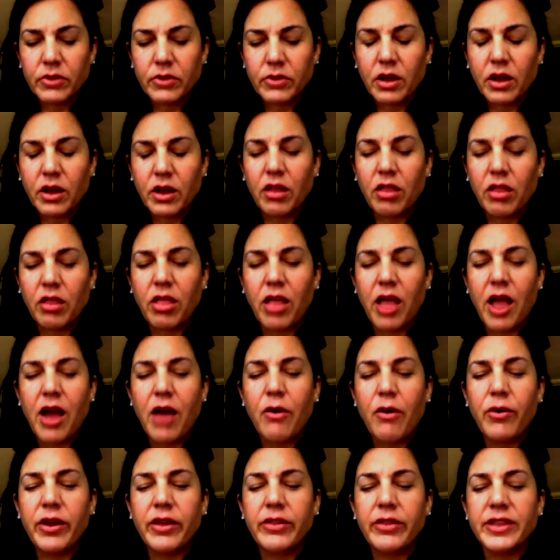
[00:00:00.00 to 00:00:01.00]

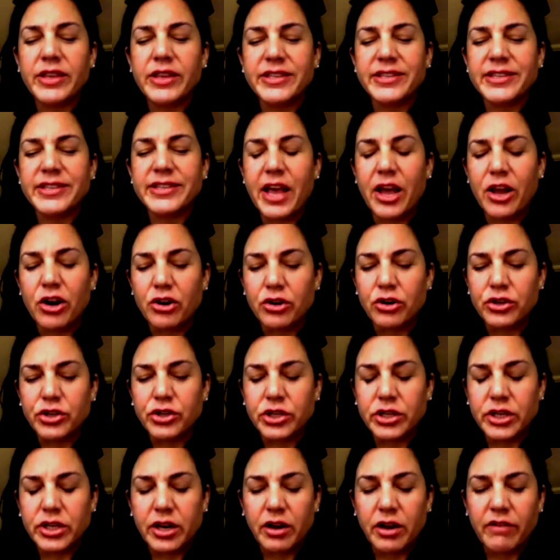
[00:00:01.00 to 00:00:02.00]
allowing this
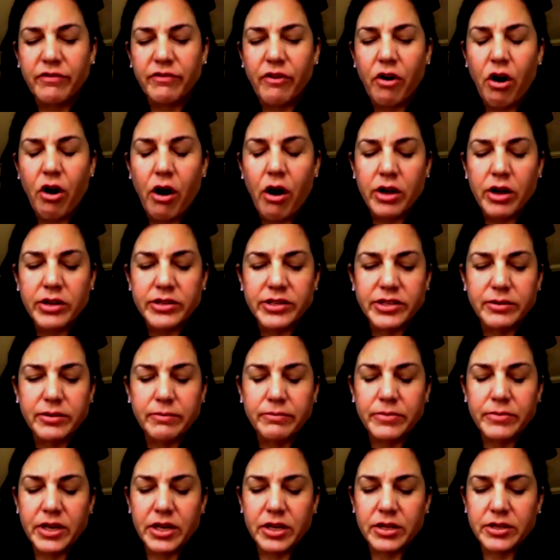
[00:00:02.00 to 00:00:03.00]
energy of
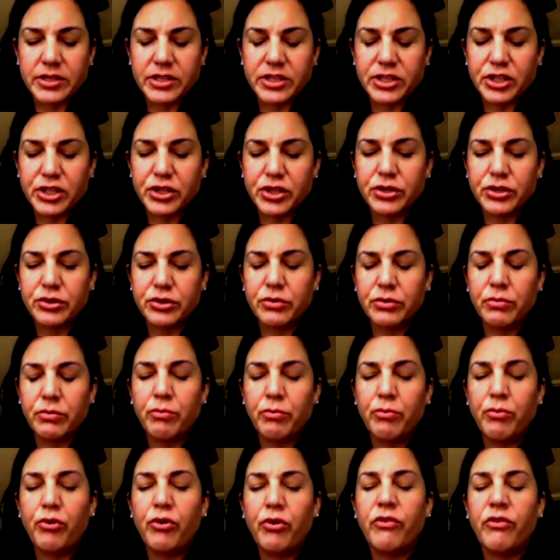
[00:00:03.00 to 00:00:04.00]
awesomeness to
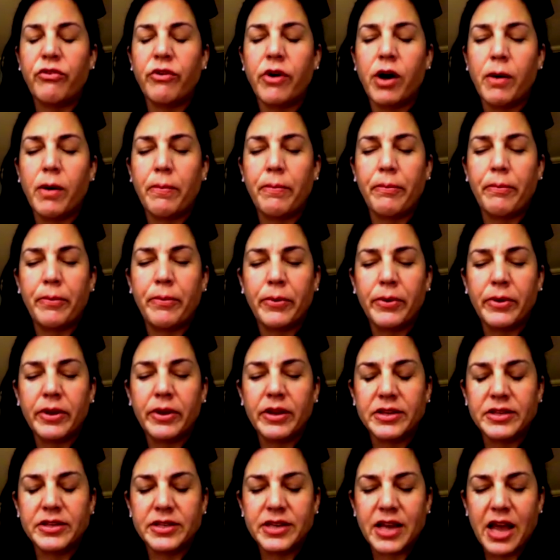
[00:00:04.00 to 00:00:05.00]
move up
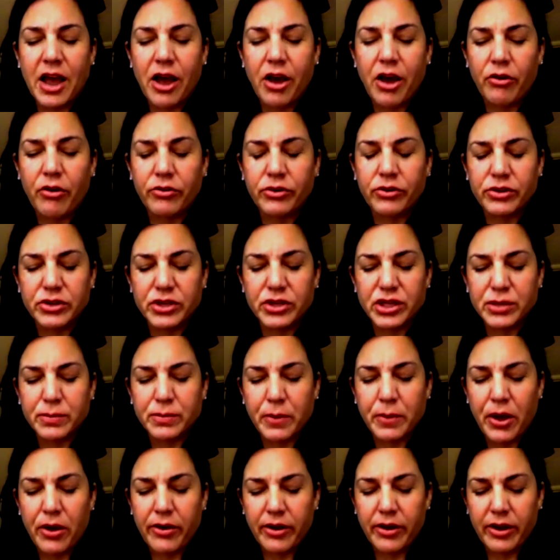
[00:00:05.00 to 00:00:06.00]
and down your
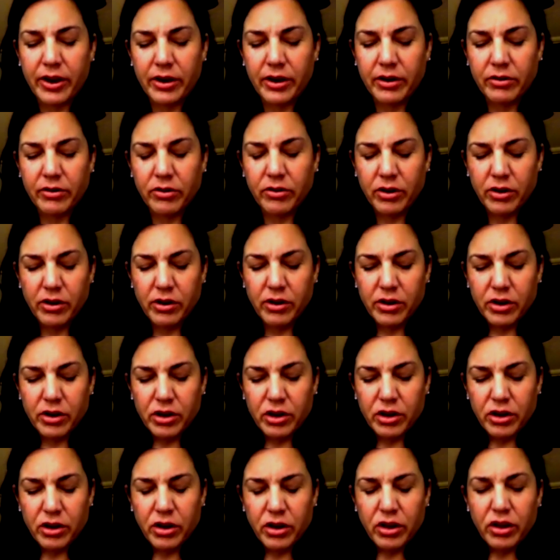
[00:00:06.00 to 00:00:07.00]
spine,
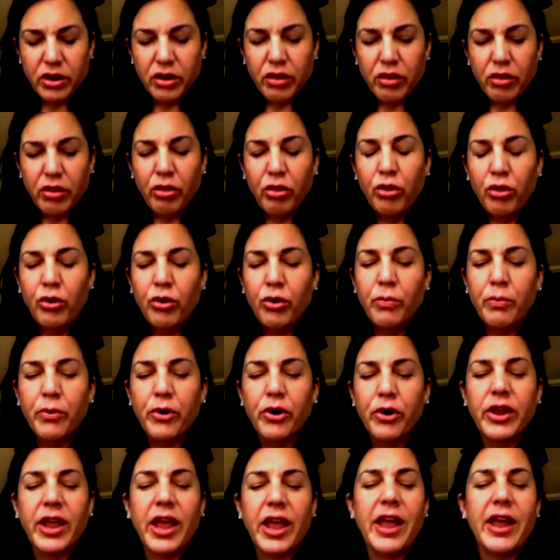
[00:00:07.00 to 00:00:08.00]

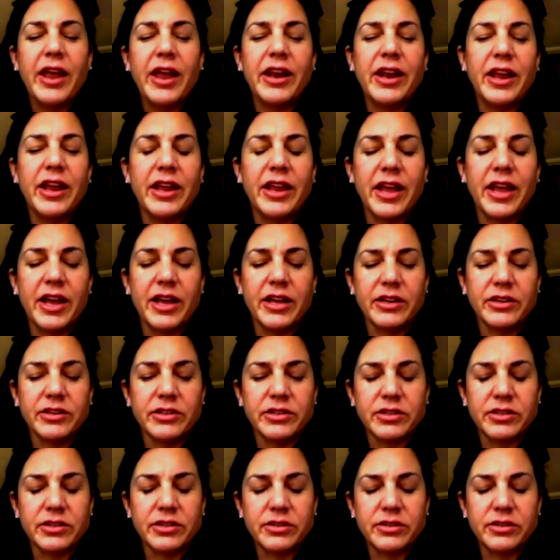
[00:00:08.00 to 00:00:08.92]
lubricating it,